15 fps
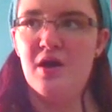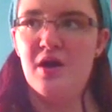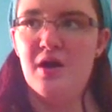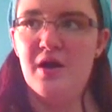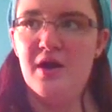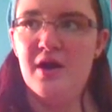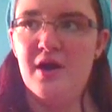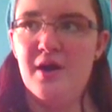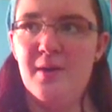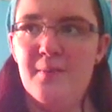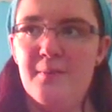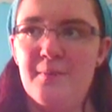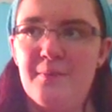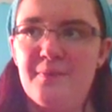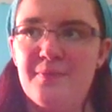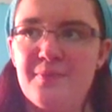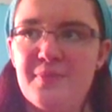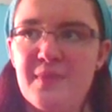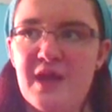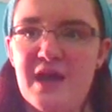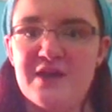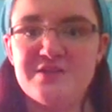um
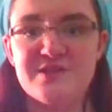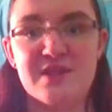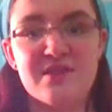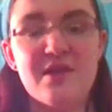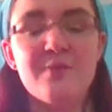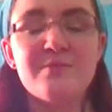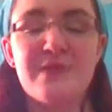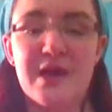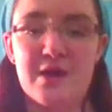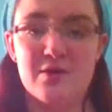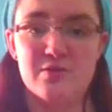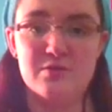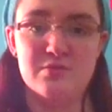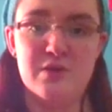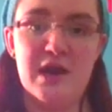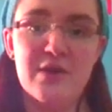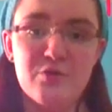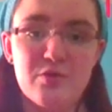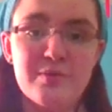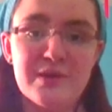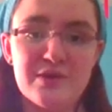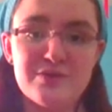as the thumbnail. I will
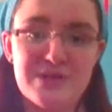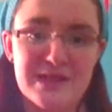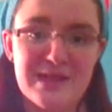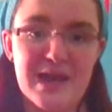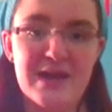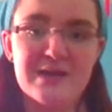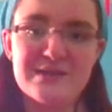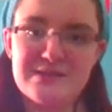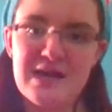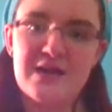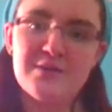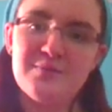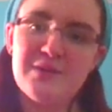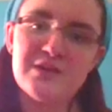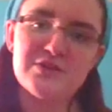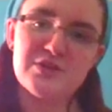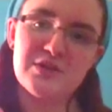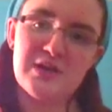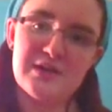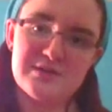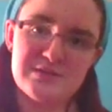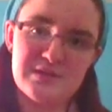be using that exact picture
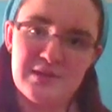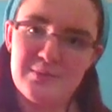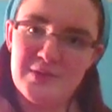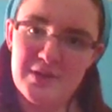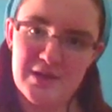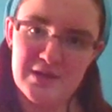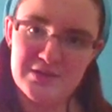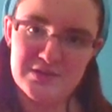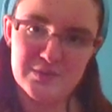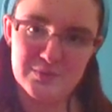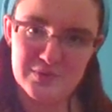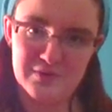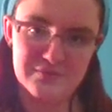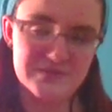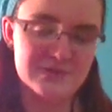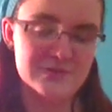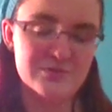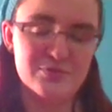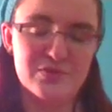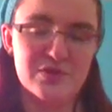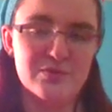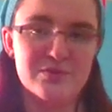as the thumbnail as you will have,
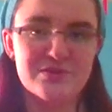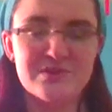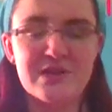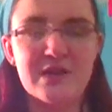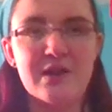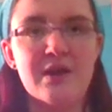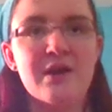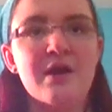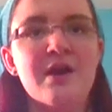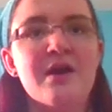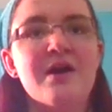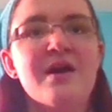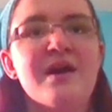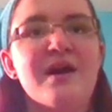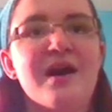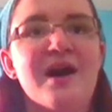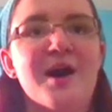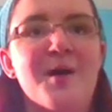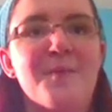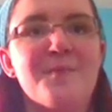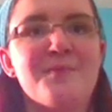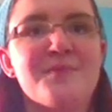you will see.
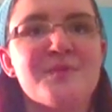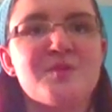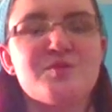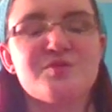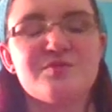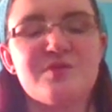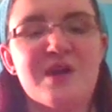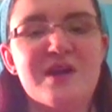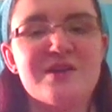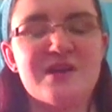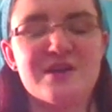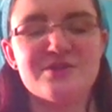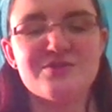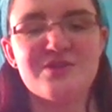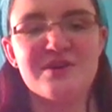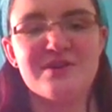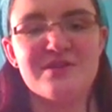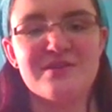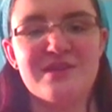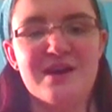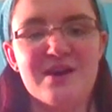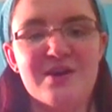Um Ajax took
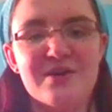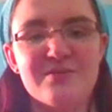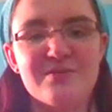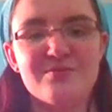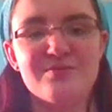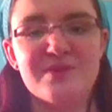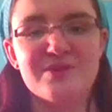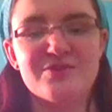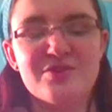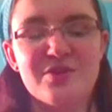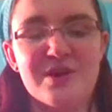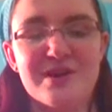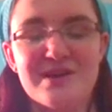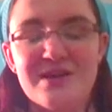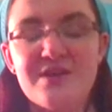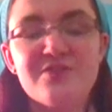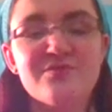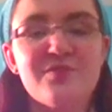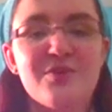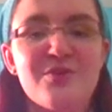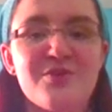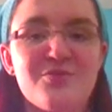that picture on his
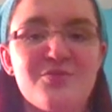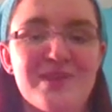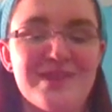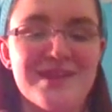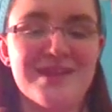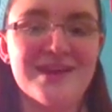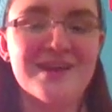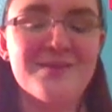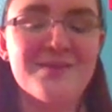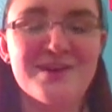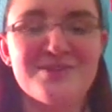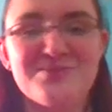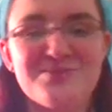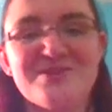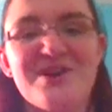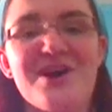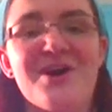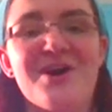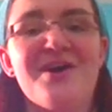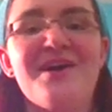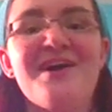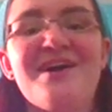phone of one of the guinea pigs we
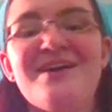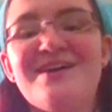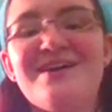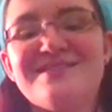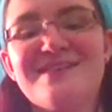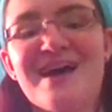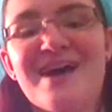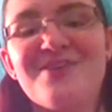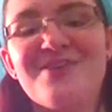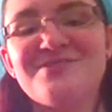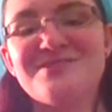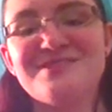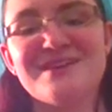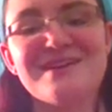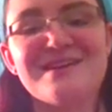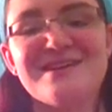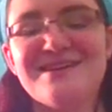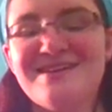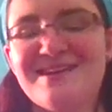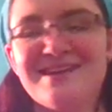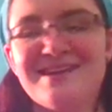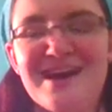saw as I was just like
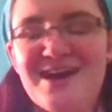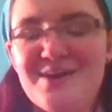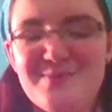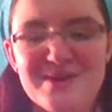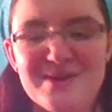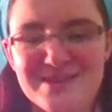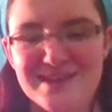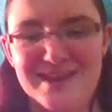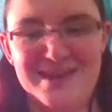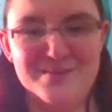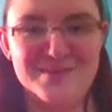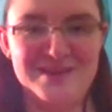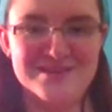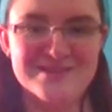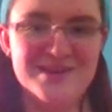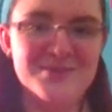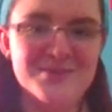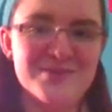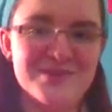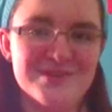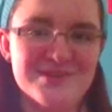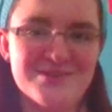geeking out about the guinea pigs. They
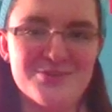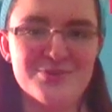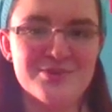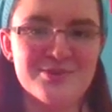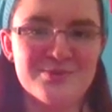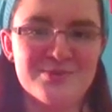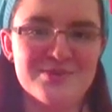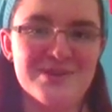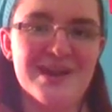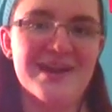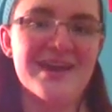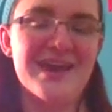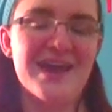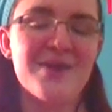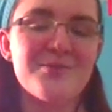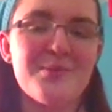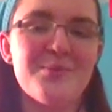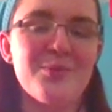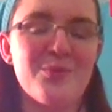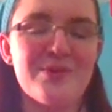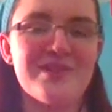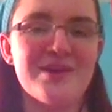were adorable. I can't
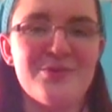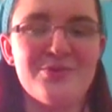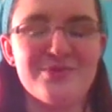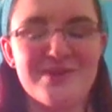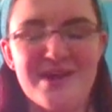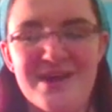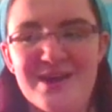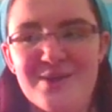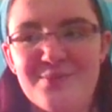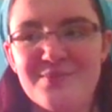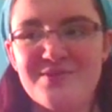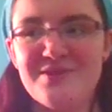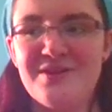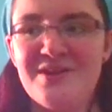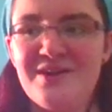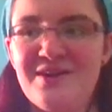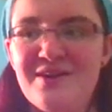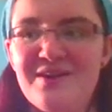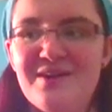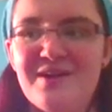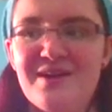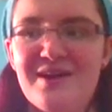remember what they were named.
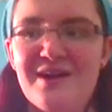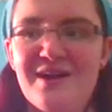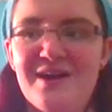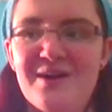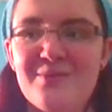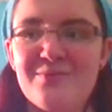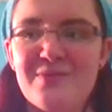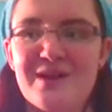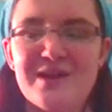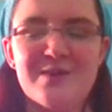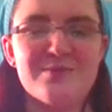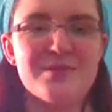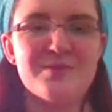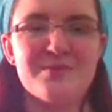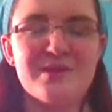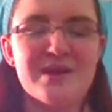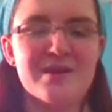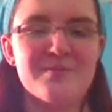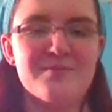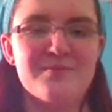Um, I named them like